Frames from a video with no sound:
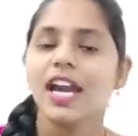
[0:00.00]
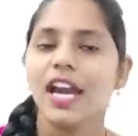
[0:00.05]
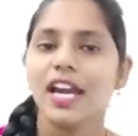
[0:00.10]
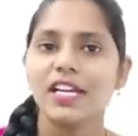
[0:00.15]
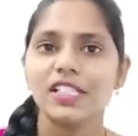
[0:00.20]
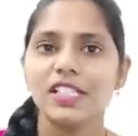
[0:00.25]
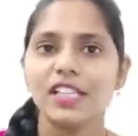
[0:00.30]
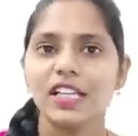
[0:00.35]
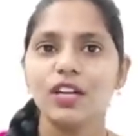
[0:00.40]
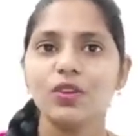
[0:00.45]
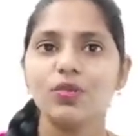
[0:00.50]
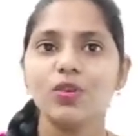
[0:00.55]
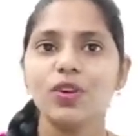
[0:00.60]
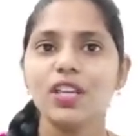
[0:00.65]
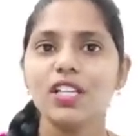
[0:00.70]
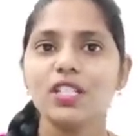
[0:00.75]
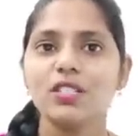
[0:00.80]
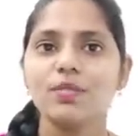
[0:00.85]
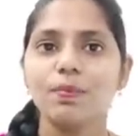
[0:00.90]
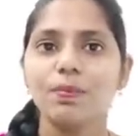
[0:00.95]
and second
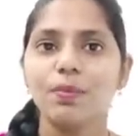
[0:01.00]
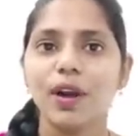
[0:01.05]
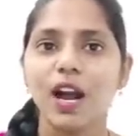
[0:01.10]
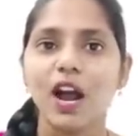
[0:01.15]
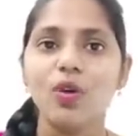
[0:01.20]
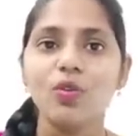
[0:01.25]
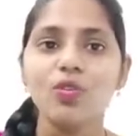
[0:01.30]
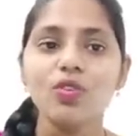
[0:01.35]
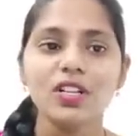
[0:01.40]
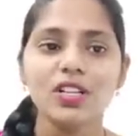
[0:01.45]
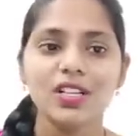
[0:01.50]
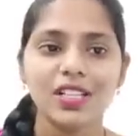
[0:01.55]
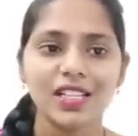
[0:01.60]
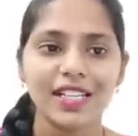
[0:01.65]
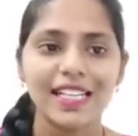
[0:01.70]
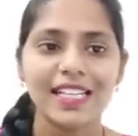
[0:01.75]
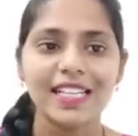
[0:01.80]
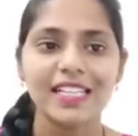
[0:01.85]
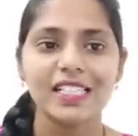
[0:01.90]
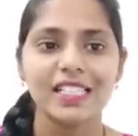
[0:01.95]
one is brown
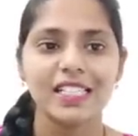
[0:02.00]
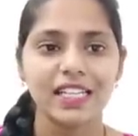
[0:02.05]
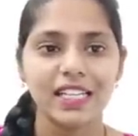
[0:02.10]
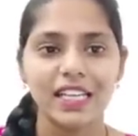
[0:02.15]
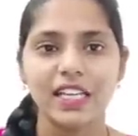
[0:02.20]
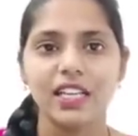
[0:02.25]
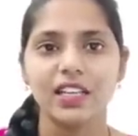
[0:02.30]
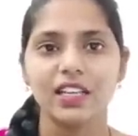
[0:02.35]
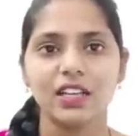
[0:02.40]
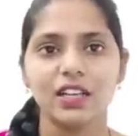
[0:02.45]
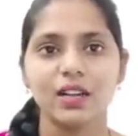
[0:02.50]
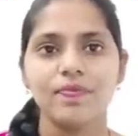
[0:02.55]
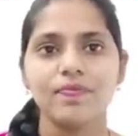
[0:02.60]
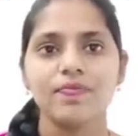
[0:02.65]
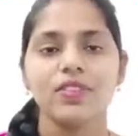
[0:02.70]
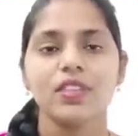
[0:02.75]
tree snake.